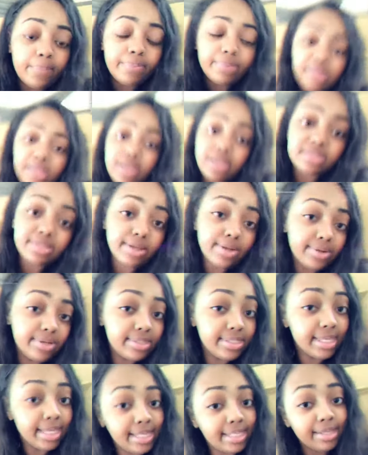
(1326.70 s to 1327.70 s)
Yeah, so
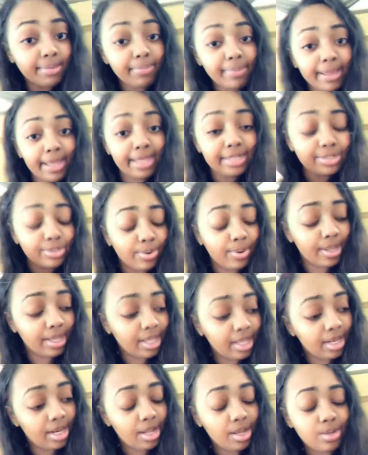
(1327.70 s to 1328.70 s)
this ain't the
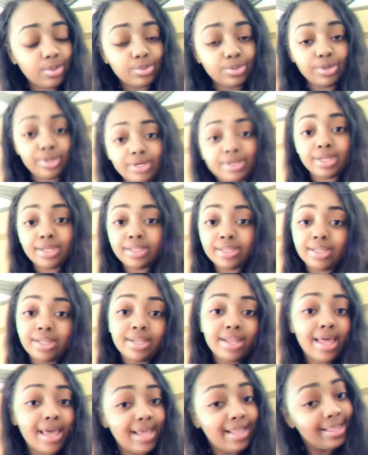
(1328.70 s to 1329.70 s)
Quicken Loans or
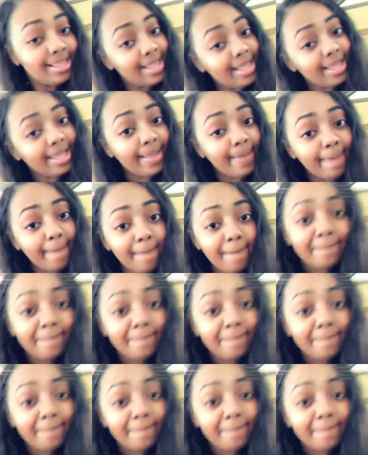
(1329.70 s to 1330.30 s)
nothing like that.